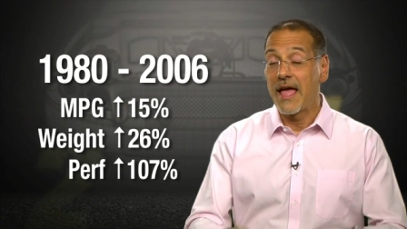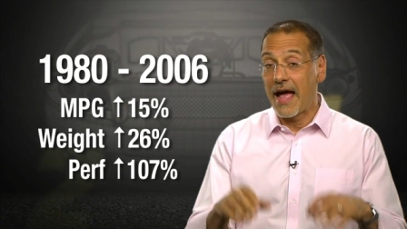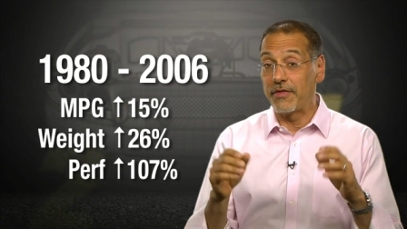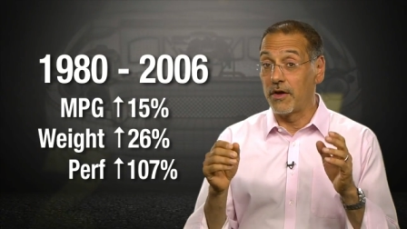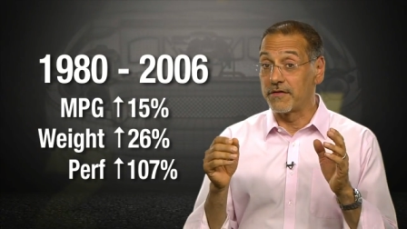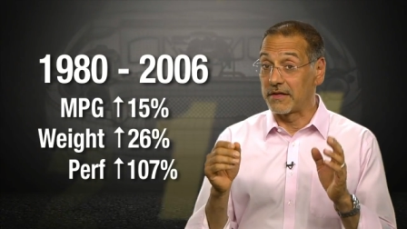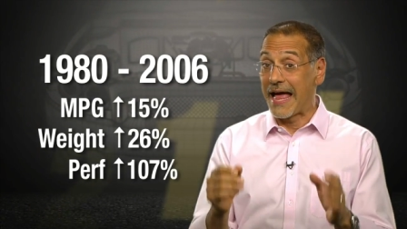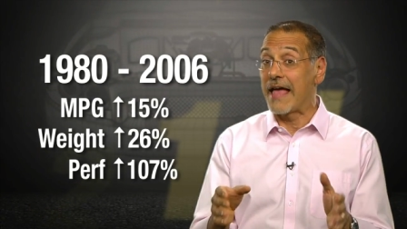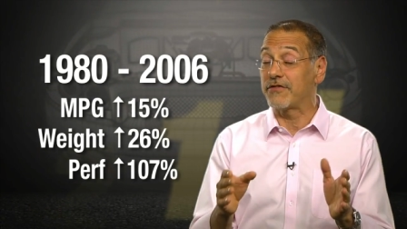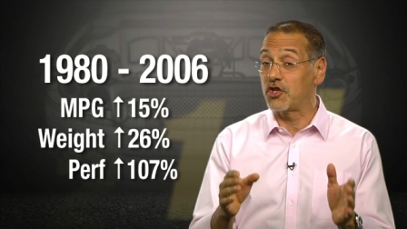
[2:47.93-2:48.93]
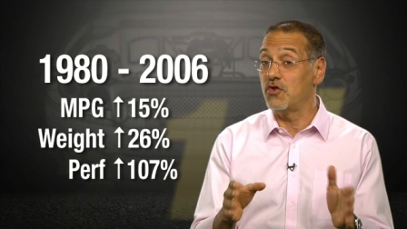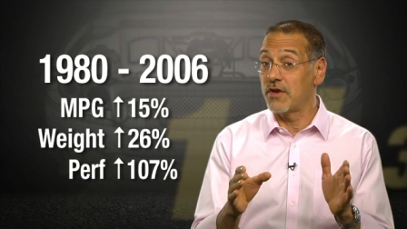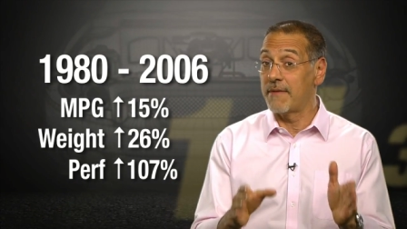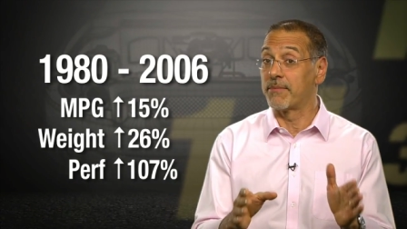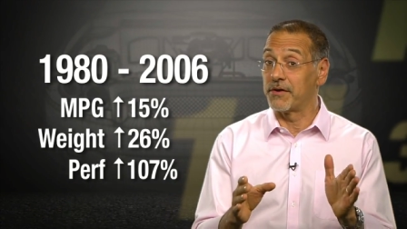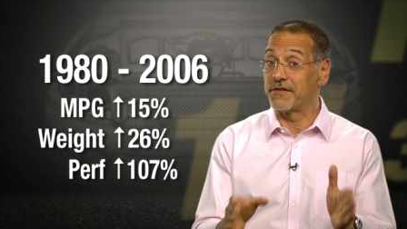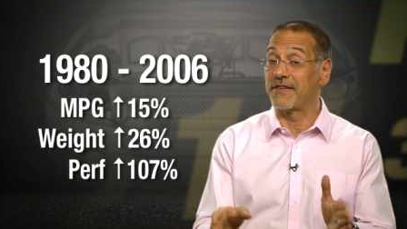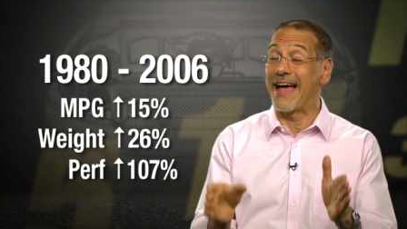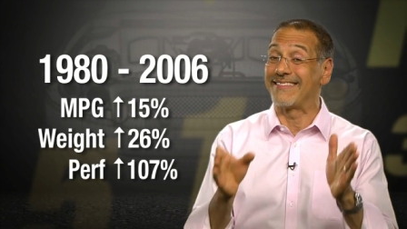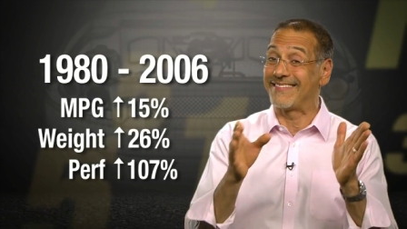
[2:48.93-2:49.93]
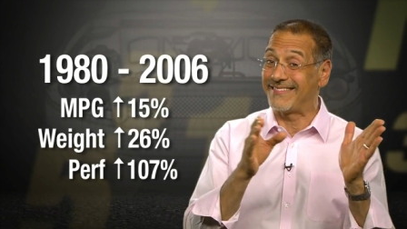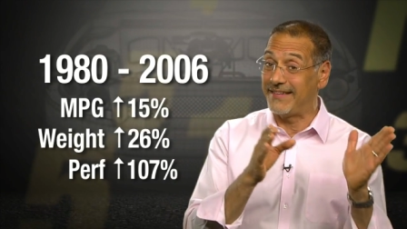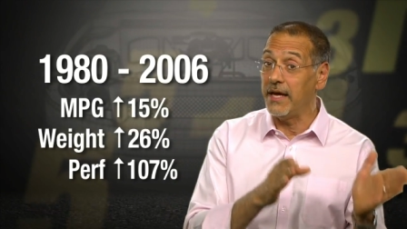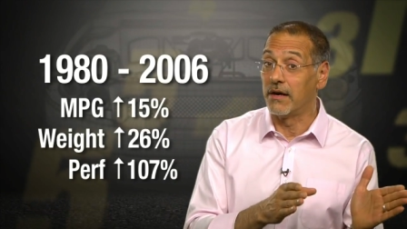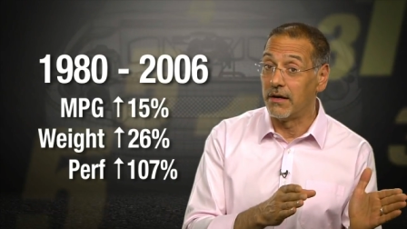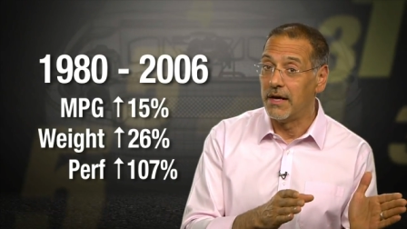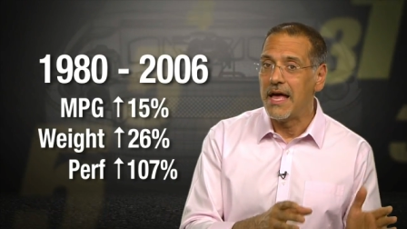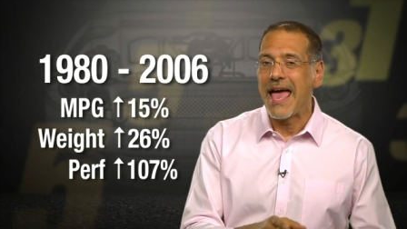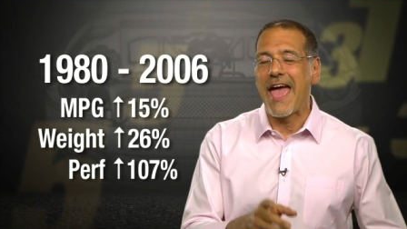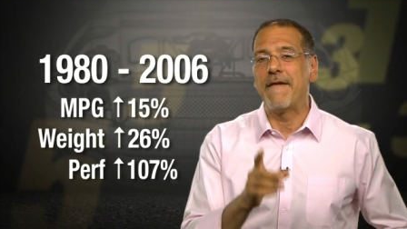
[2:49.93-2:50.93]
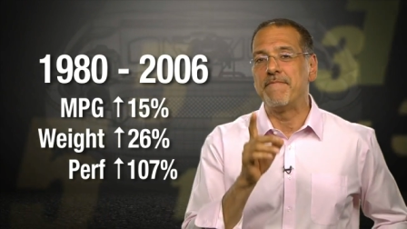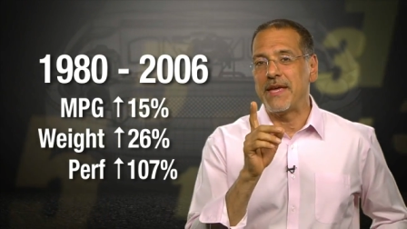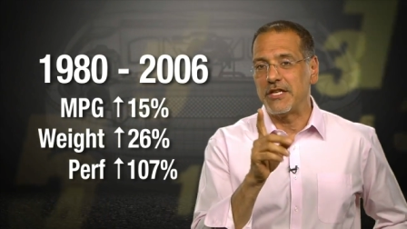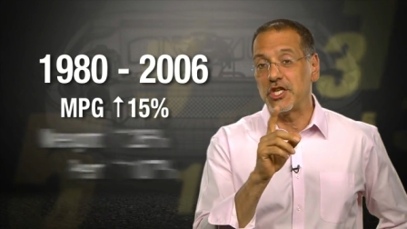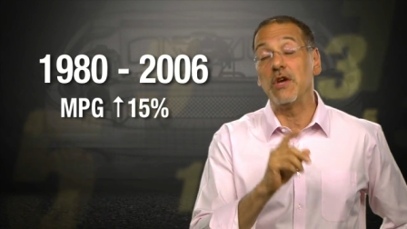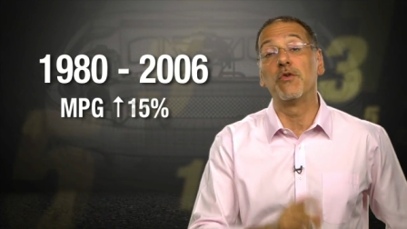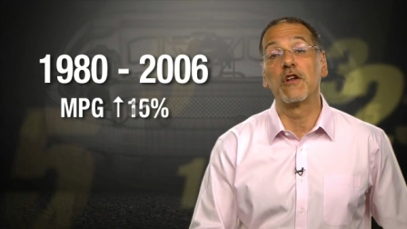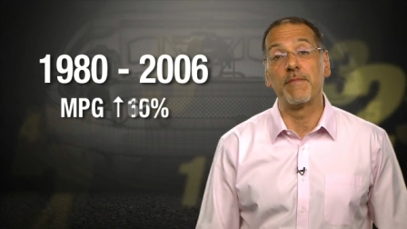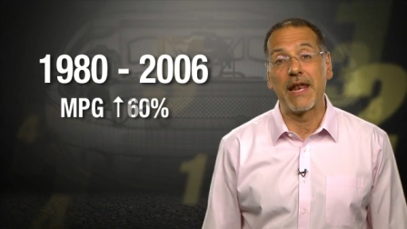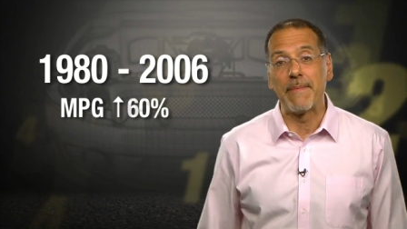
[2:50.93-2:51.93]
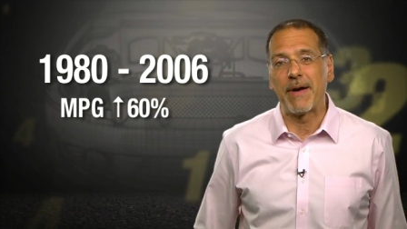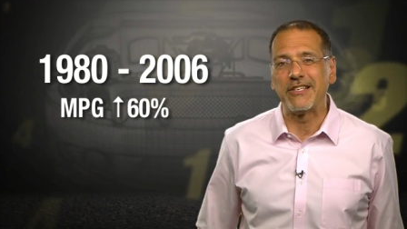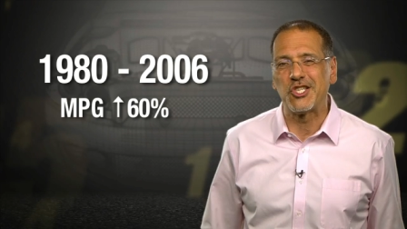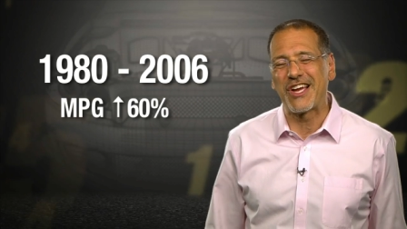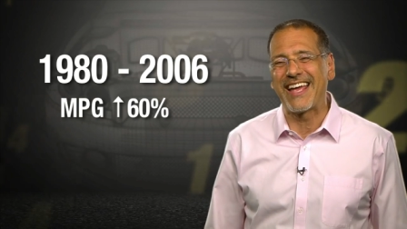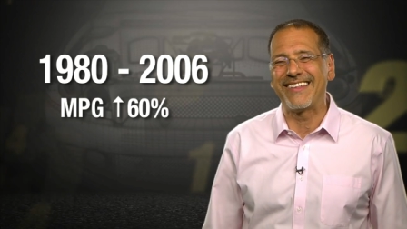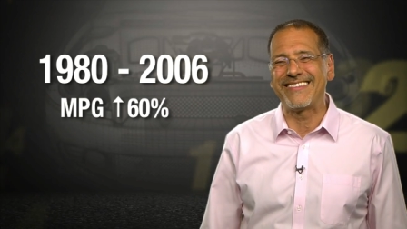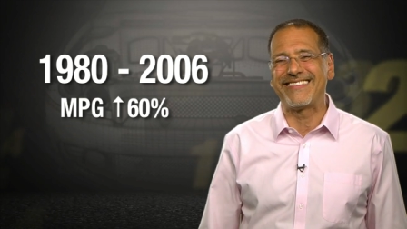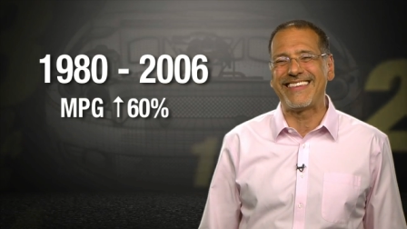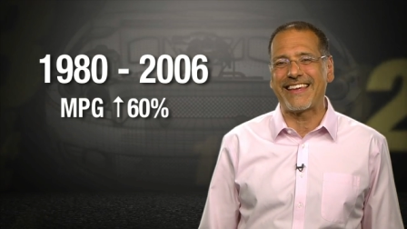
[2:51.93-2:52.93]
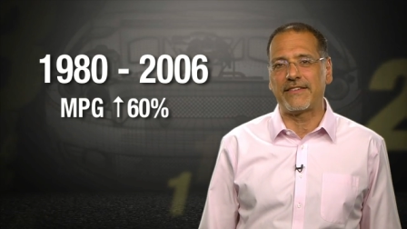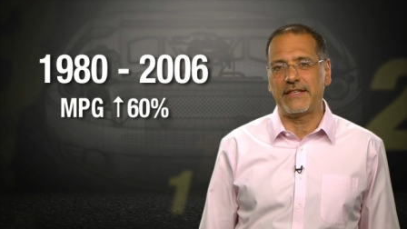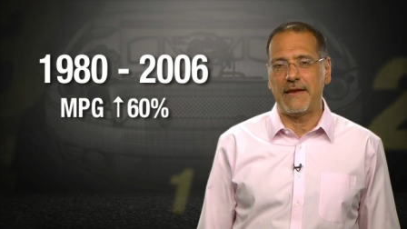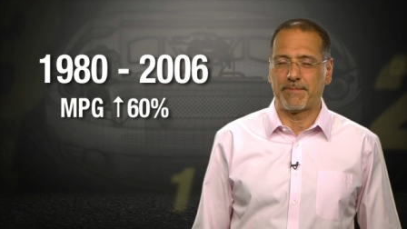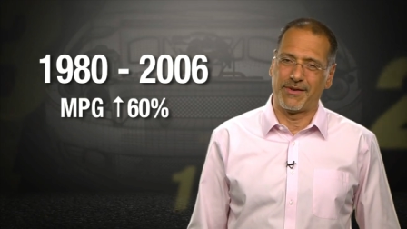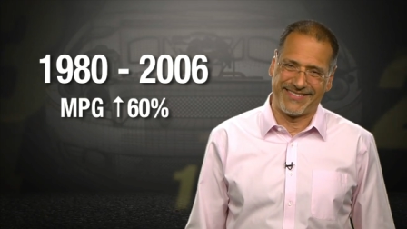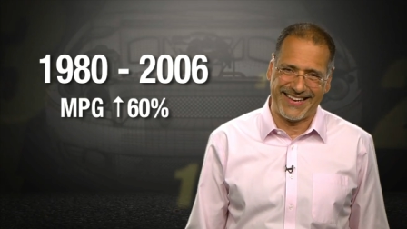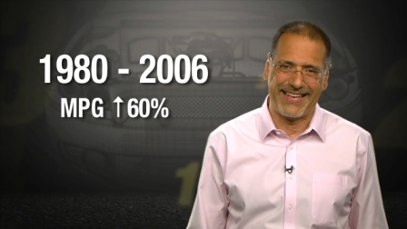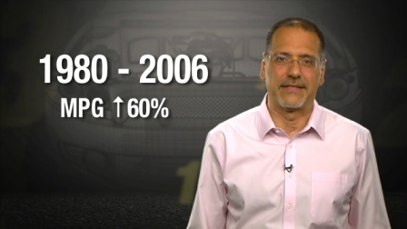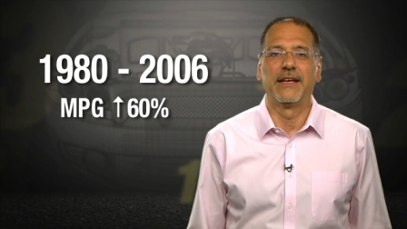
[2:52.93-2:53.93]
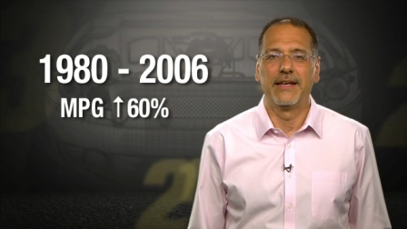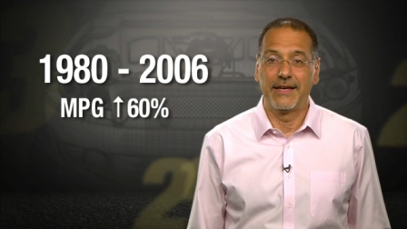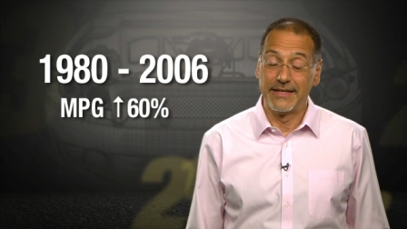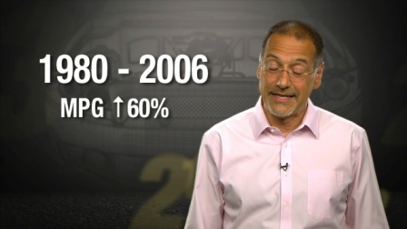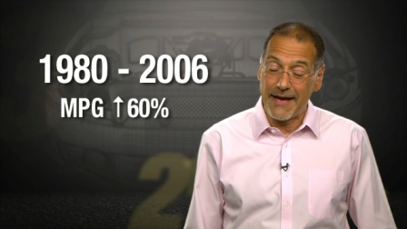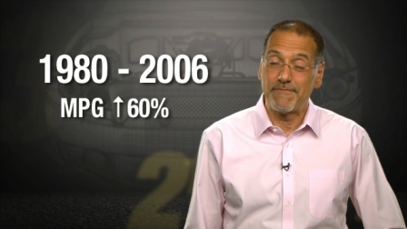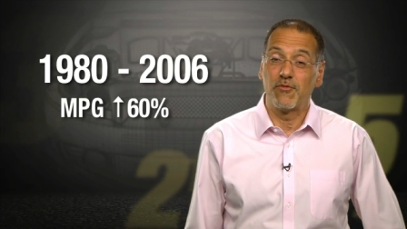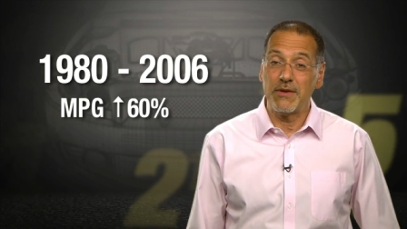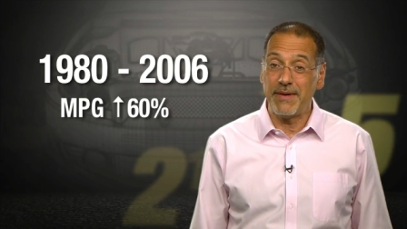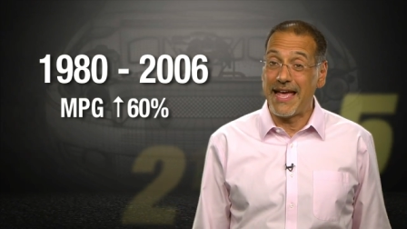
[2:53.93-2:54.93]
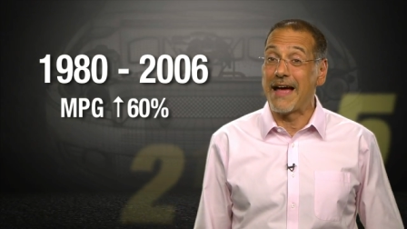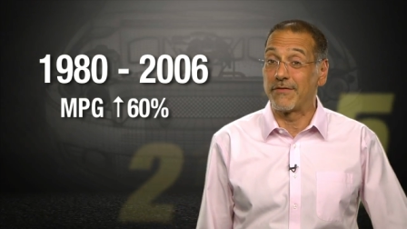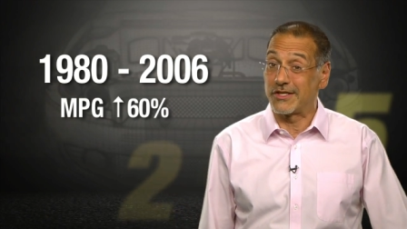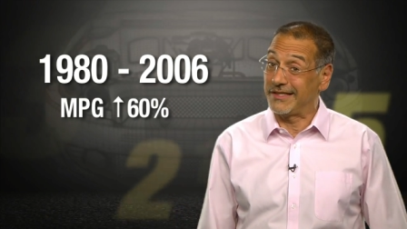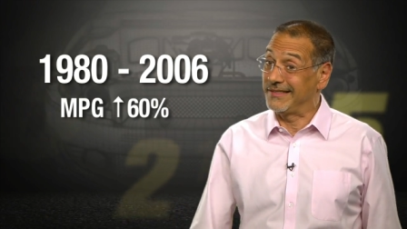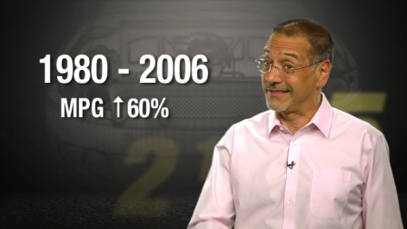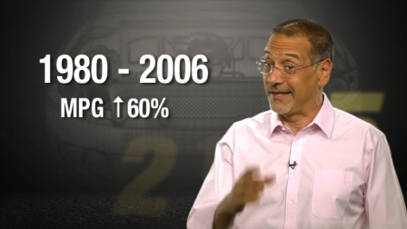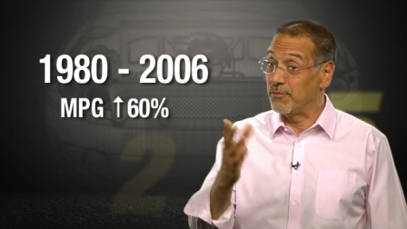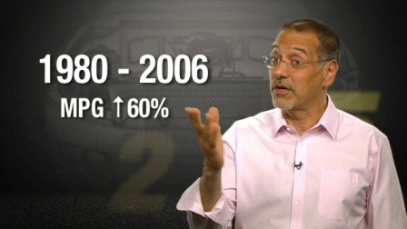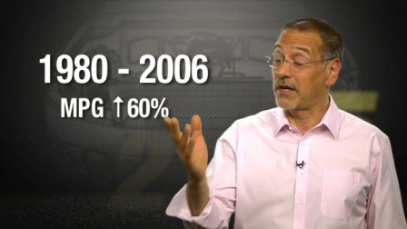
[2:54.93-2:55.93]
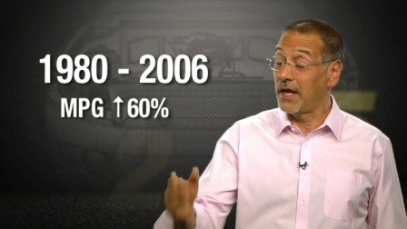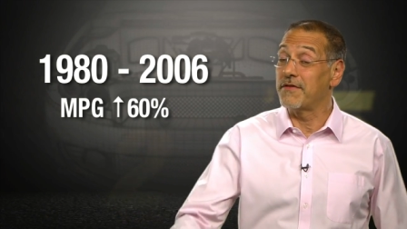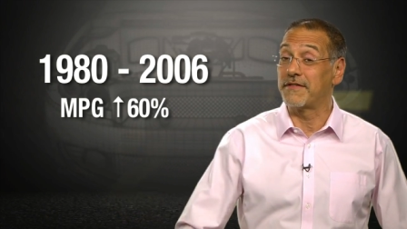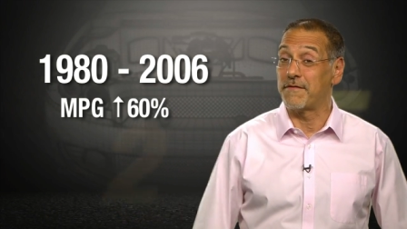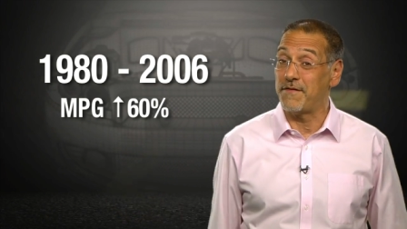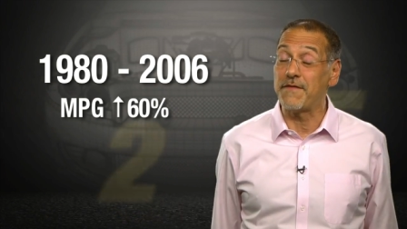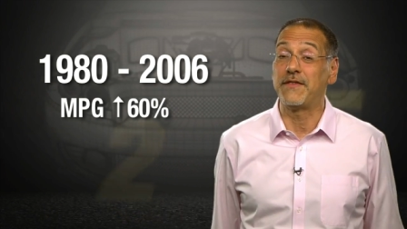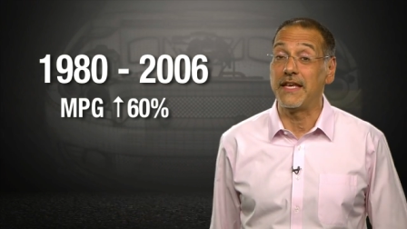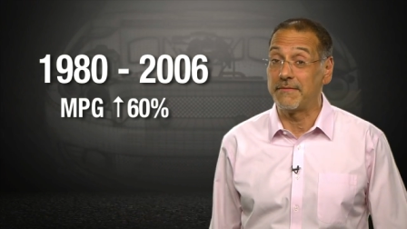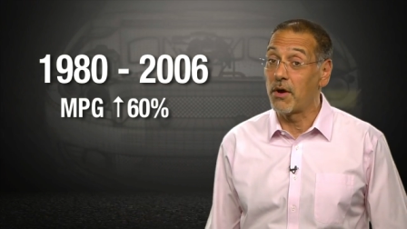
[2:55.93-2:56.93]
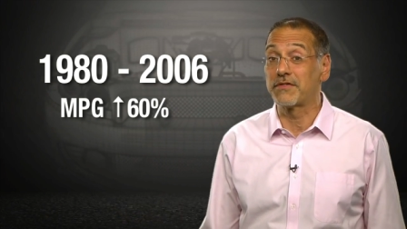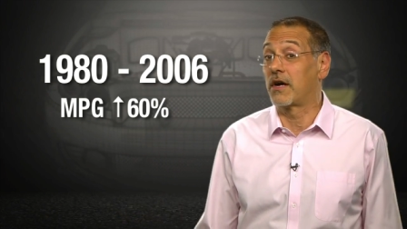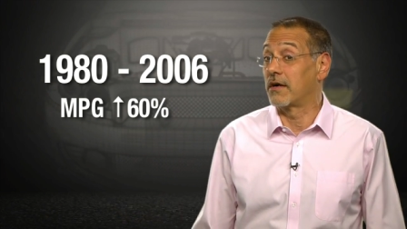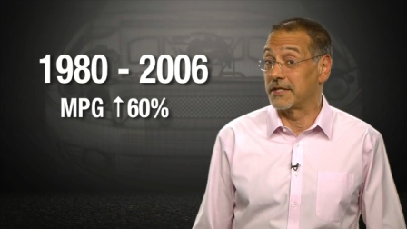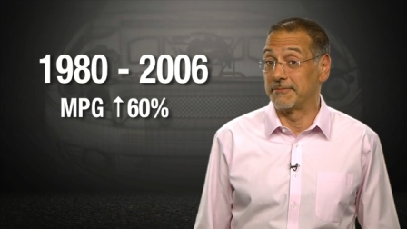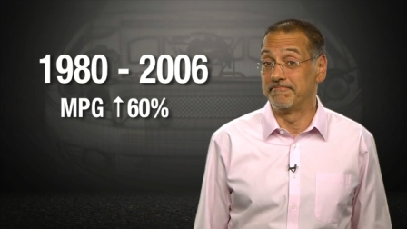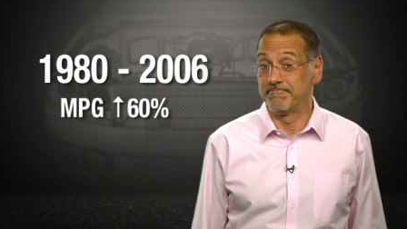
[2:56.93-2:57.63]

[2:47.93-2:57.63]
Had those last two numbers sat still, MPG would have been up a giant 60%. And yep, we'd be averaging somewhere close to 50 in most cars.